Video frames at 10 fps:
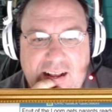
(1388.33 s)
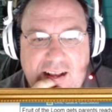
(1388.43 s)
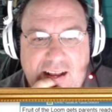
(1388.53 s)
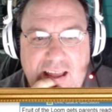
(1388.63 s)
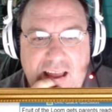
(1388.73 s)

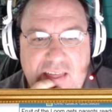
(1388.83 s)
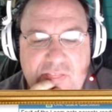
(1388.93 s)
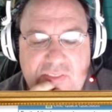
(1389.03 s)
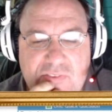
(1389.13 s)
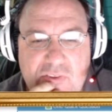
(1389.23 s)
I I
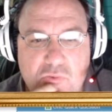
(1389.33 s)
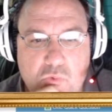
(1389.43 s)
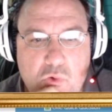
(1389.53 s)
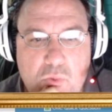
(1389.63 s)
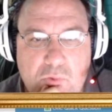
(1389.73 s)
think this
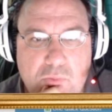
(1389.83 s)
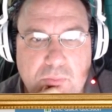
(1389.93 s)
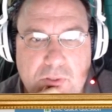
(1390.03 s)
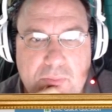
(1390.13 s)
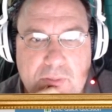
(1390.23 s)
rumor is
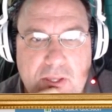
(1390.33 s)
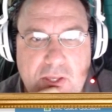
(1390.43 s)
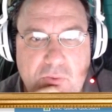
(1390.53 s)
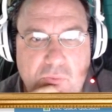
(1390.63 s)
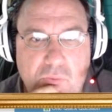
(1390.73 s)
bl-
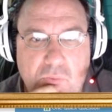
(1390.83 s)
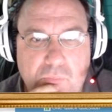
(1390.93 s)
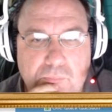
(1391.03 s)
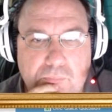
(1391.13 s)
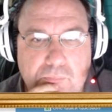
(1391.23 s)
being
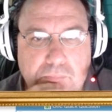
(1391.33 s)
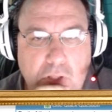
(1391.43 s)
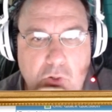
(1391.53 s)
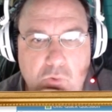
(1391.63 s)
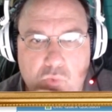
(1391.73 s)

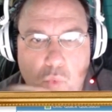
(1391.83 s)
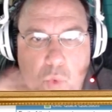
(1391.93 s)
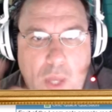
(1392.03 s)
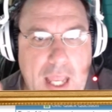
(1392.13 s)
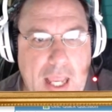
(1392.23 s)
blown
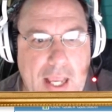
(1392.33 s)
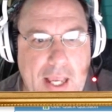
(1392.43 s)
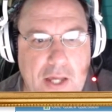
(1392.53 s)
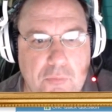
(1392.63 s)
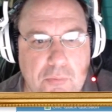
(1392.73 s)
way
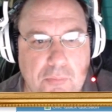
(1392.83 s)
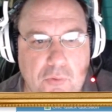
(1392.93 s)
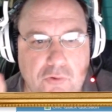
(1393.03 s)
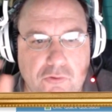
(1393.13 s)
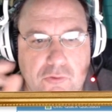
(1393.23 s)
out of
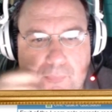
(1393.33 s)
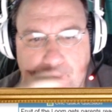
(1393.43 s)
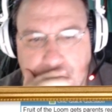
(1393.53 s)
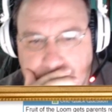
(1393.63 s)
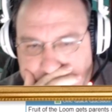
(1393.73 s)
proportion.
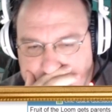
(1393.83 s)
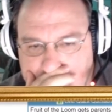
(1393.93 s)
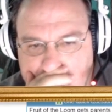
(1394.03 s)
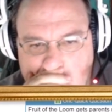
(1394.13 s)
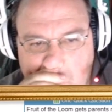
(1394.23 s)

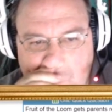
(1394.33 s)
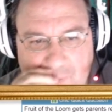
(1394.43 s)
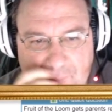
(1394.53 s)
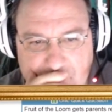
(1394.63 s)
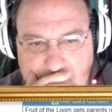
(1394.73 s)

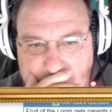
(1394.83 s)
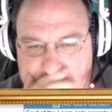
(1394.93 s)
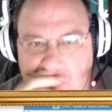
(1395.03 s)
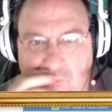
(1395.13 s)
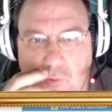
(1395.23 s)
Because
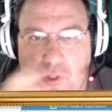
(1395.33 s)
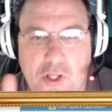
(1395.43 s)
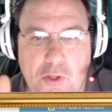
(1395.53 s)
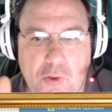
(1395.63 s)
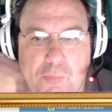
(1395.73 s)
there, were, you
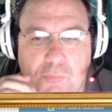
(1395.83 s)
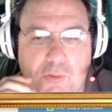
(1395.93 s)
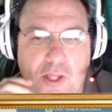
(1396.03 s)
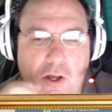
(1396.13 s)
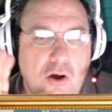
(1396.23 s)
know, there are people
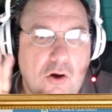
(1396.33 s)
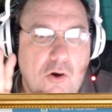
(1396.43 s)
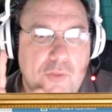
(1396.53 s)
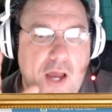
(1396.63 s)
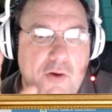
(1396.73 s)
like,
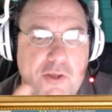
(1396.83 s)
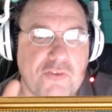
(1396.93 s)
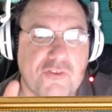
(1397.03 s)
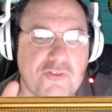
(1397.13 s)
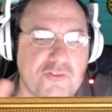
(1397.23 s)
oh, now
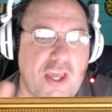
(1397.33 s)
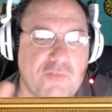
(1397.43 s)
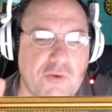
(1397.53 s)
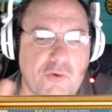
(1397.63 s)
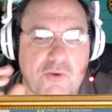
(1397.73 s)
he's the
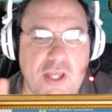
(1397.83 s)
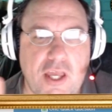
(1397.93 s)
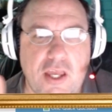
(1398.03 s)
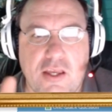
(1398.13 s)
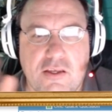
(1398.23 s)
savior,
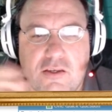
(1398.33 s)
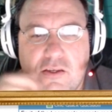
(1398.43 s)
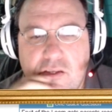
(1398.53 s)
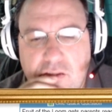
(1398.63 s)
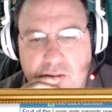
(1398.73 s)
yay!
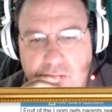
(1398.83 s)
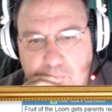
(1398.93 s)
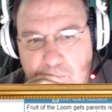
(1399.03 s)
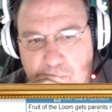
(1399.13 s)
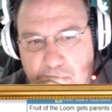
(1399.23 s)

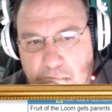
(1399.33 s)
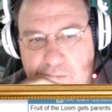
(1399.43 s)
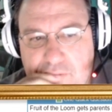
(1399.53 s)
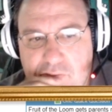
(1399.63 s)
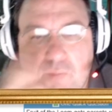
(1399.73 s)

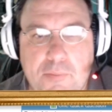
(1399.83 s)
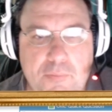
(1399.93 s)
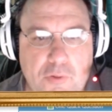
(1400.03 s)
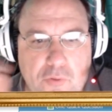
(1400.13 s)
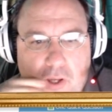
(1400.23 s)
And some people
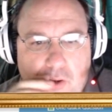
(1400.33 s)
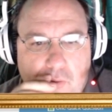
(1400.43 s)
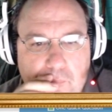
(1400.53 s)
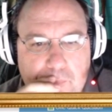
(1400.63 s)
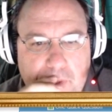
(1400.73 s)
don't care,
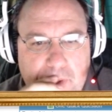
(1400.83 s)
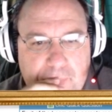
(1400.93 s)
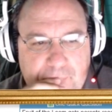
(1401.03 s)
but